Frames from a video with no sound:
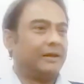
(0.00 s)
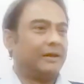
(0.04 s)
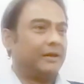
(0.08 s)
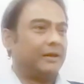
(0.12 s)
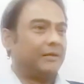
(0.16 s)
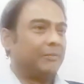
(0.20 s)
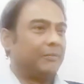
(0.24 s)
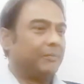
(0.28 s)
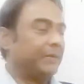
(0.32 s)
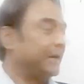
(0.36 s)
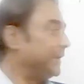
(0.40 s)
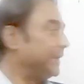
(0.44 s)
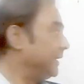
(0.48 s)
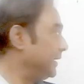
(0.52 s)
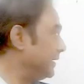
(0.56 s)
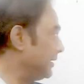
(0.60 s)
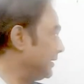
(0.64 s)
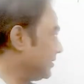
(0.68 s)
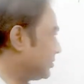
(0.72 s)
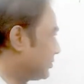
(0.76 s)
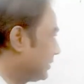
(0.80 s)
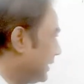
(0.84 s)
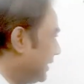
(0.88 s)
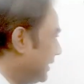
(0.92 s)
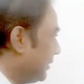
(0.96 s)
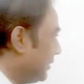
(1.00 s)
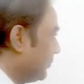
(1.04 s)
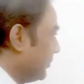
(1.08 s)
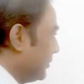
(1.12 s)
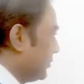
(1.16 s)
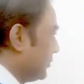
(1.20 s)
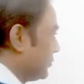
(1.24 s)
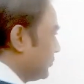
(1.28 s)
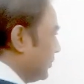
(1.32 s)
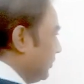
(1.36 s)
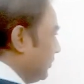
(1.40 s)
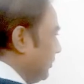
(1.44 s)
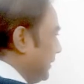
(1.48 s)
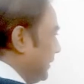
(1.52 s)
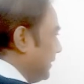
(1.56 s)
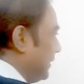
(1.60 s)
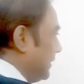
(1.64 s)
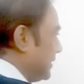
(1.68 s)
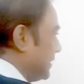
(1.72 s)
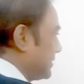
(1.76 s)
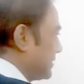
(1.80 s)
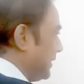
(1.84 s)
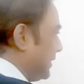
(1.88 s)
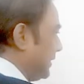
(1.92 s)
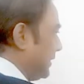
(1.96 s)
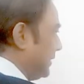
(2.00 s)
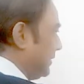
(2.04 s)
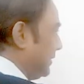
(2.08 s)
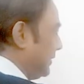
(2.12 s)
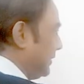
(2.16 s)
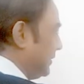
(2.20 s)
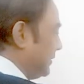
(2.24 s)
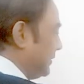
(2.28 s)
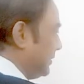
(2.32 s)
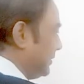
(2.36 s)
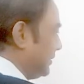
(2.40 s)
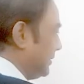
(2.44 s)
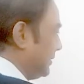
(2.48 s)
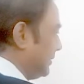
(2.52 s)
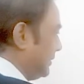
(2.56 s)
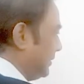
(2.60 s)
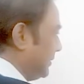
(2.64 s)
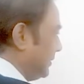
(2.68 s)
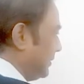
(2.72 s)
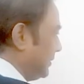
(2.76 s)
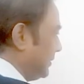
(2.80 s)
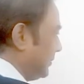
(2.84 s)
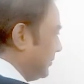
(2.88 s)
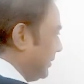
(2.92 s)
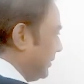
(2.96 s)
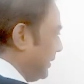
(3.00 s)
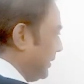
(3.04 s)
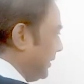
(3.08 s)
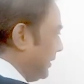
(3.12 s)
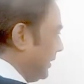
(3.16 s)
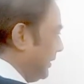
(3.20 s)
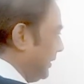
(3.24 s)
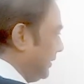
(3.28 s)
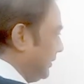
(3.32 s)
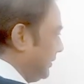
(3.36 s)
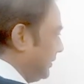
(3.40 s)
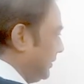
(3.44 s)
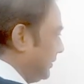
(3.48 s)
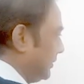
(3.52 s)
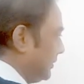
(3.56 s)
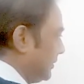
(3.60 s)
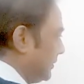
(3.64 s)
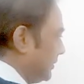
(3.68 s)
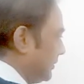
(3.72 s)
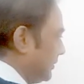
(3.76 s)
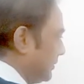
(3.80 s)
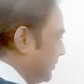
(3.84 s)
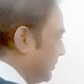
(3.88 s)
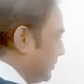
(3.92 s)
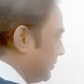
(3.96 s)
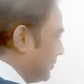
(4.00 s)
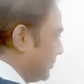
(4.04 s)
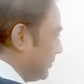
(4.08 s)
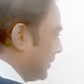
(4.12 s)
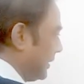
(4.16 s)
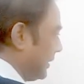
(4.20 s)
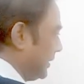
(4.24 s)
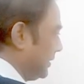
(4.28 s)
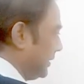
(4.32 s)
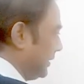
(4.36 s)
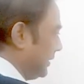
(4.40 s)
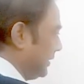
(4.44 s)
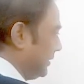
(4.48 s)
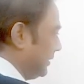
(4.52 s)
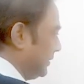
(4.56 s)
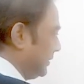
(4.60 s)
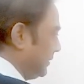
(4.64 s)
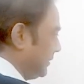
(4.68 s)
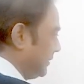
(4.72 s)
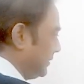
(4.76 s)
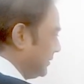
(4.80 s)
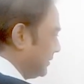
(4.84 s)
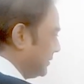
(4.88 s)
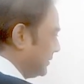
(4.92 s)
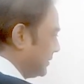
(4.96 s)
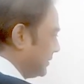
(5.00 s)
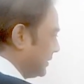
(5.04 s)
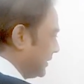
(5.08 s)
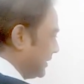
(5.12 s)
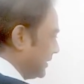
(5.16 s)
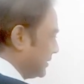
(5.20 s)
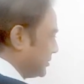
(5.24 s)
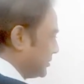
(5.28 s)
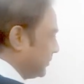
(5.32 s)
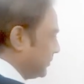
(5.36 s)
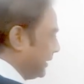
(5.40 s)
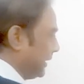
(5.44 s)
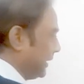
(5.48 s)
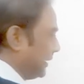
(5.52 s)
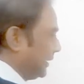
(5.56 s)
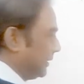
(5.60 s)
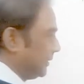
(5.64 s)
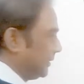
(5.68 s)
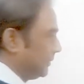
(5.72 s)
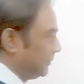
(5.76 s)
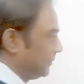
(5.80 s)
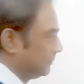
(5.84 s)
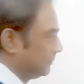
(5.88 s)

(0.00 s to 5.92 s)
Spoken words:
By English language we mean listening, reading, writing and speaking.